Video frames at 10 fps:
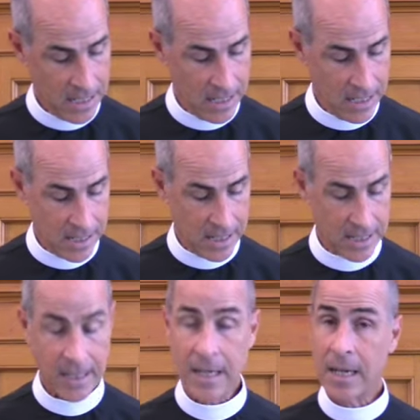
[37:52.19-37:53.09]

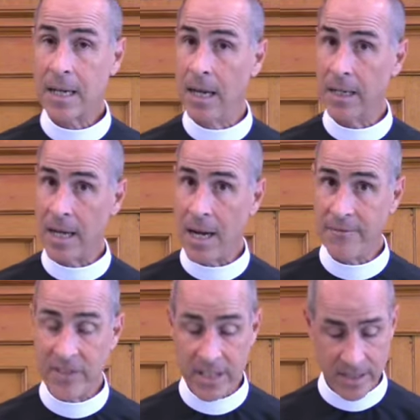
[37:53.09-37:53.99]
a
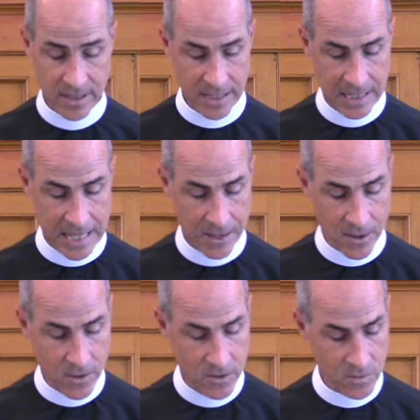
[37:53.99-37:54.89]
confidence in our
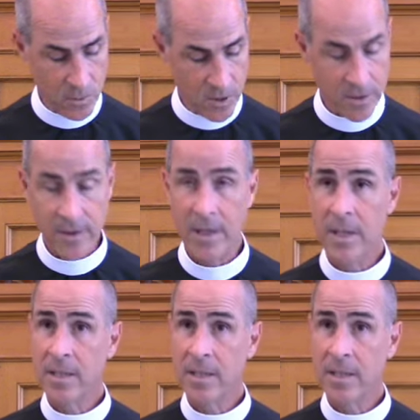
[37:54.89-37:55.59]
own worth